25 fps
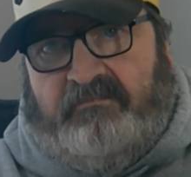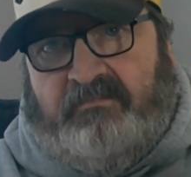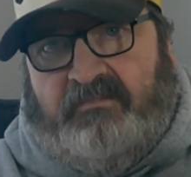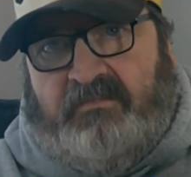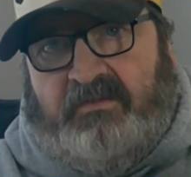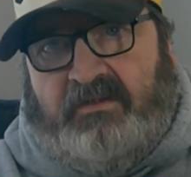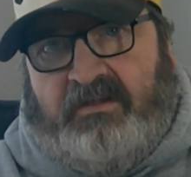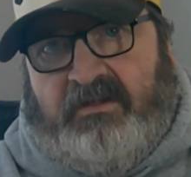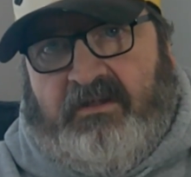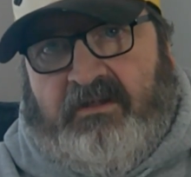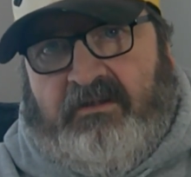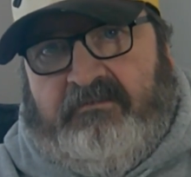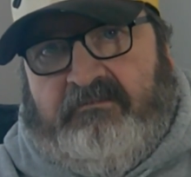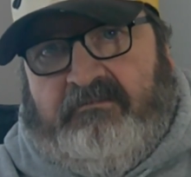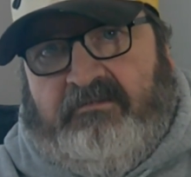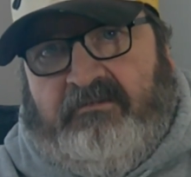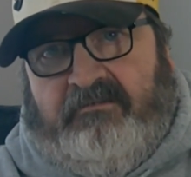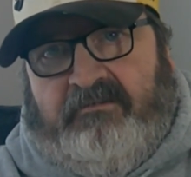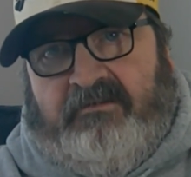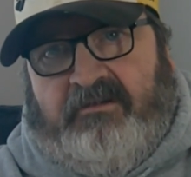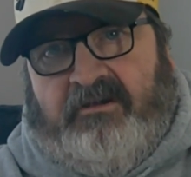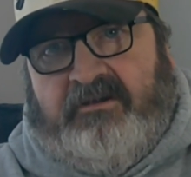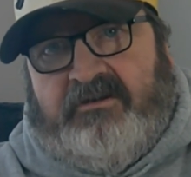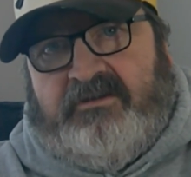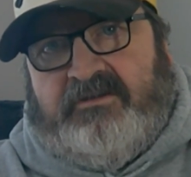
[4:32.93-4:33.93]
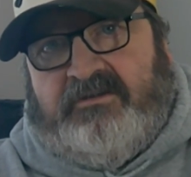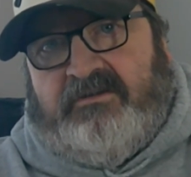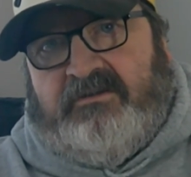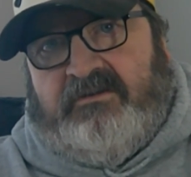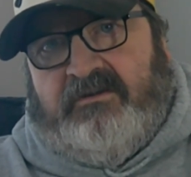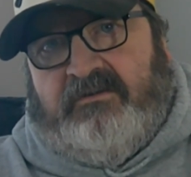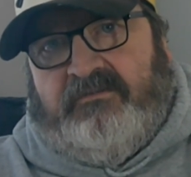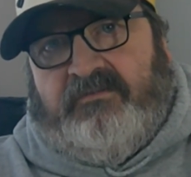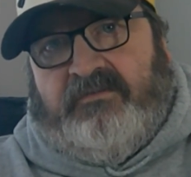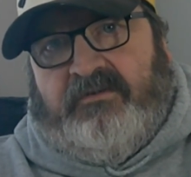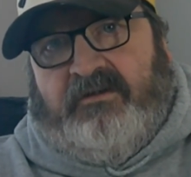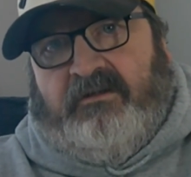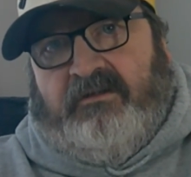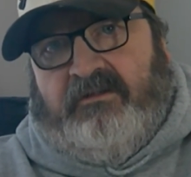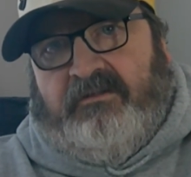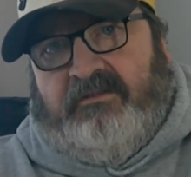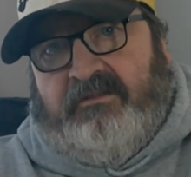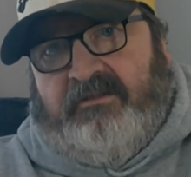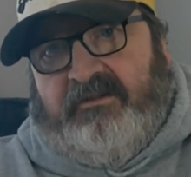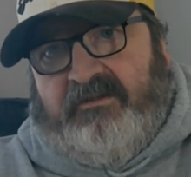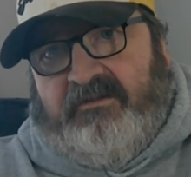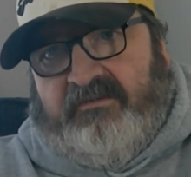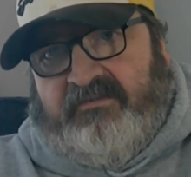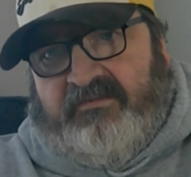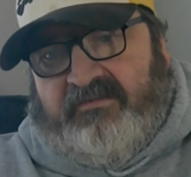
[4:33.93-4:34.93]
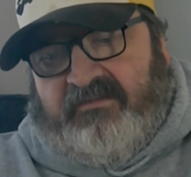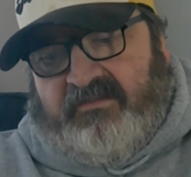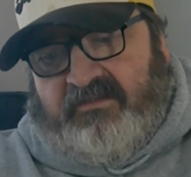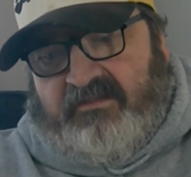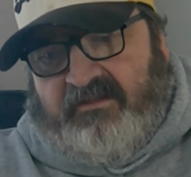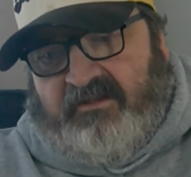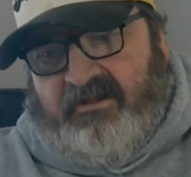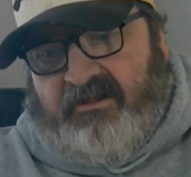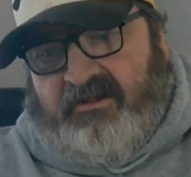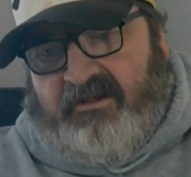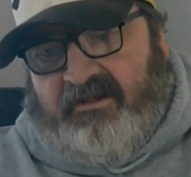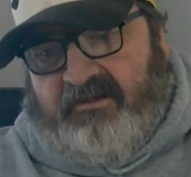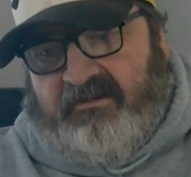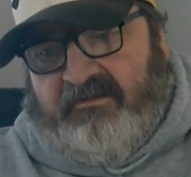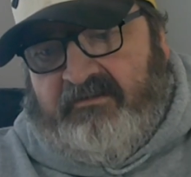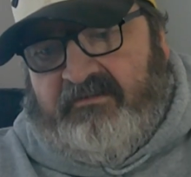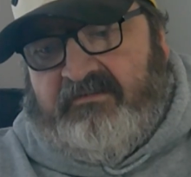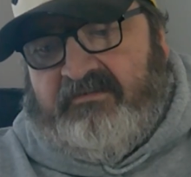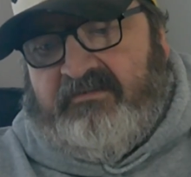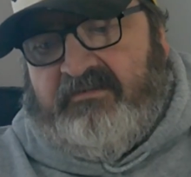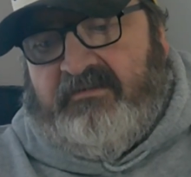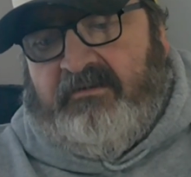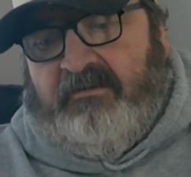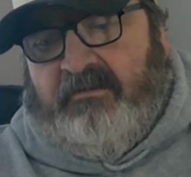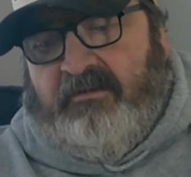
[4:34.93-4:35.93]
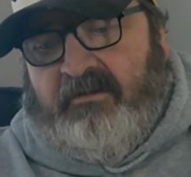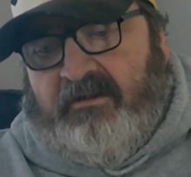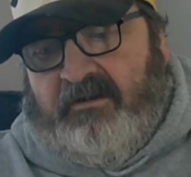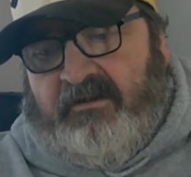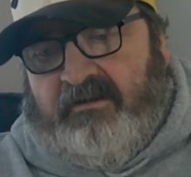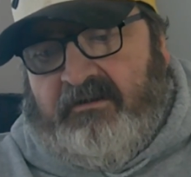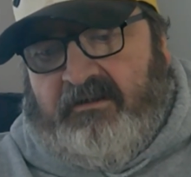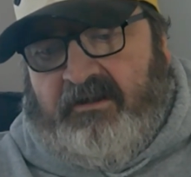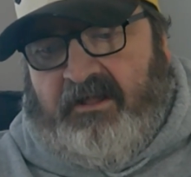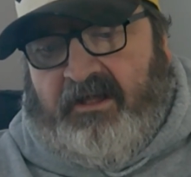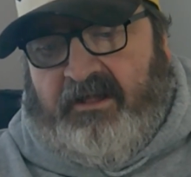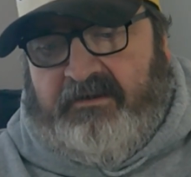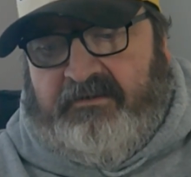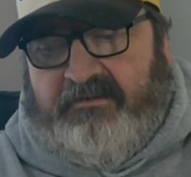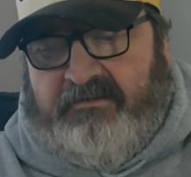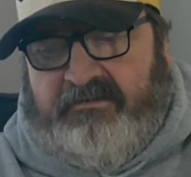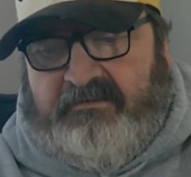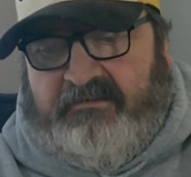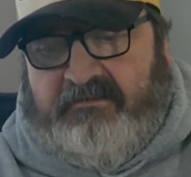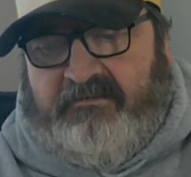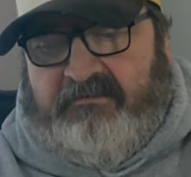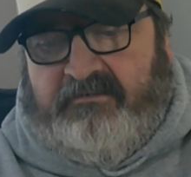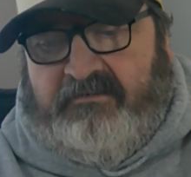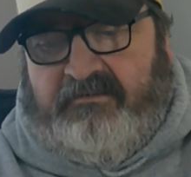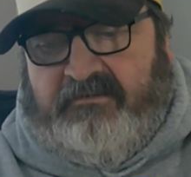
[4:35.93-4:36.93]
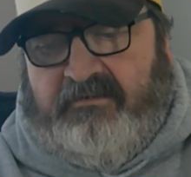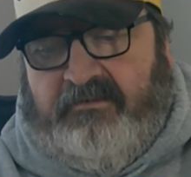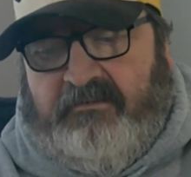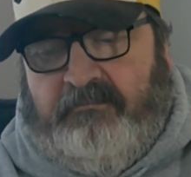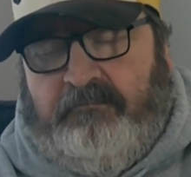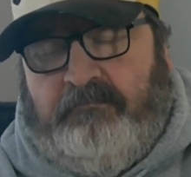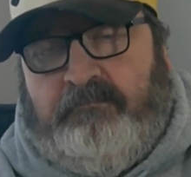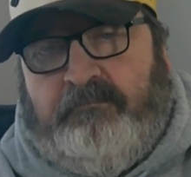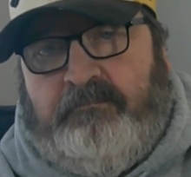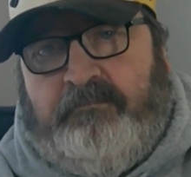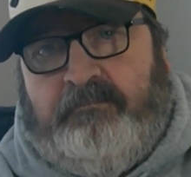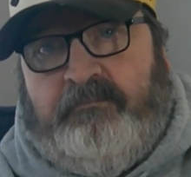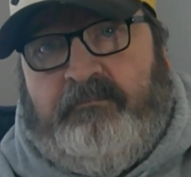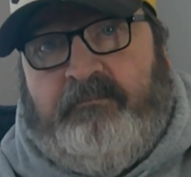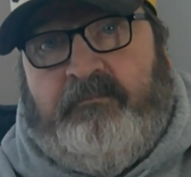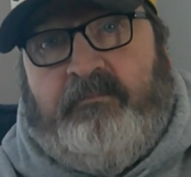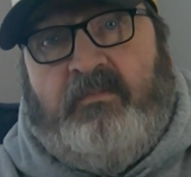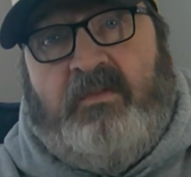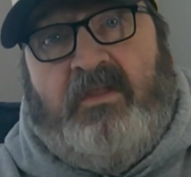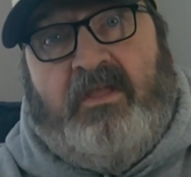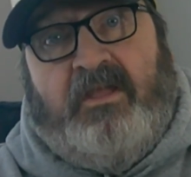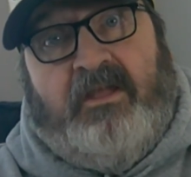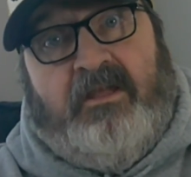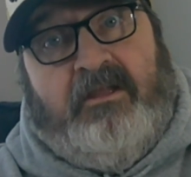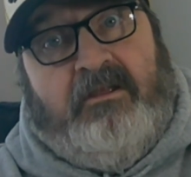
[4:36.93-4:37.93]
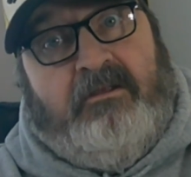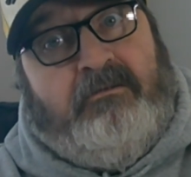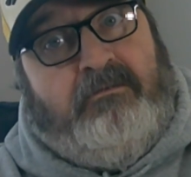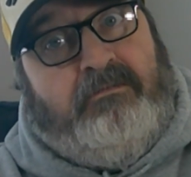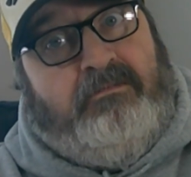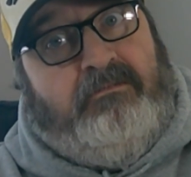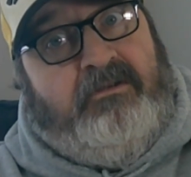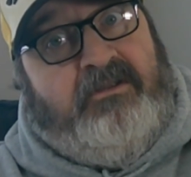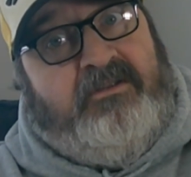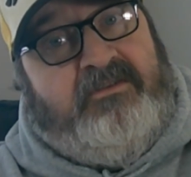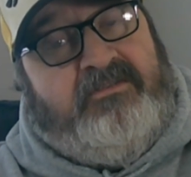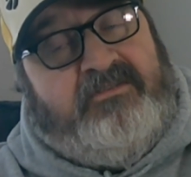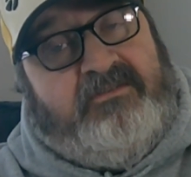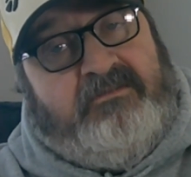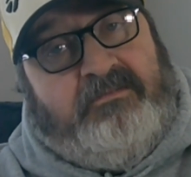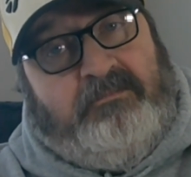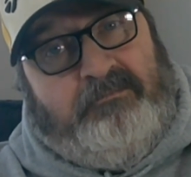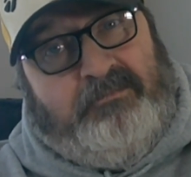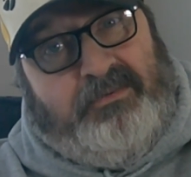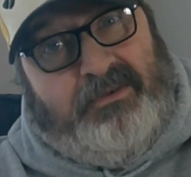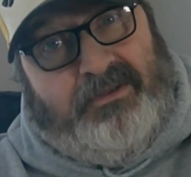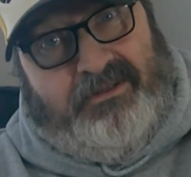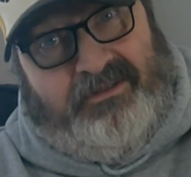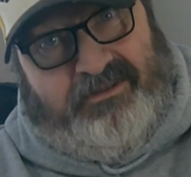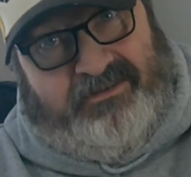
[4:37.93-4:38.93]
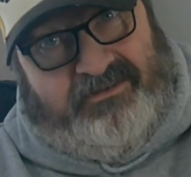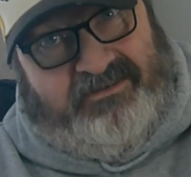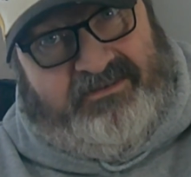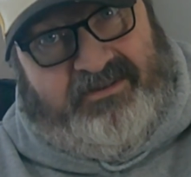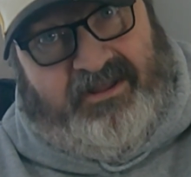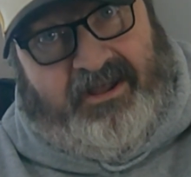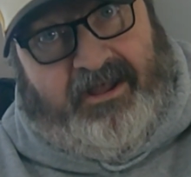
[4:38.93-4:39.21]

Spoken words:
the introduction of all of these things led to increased build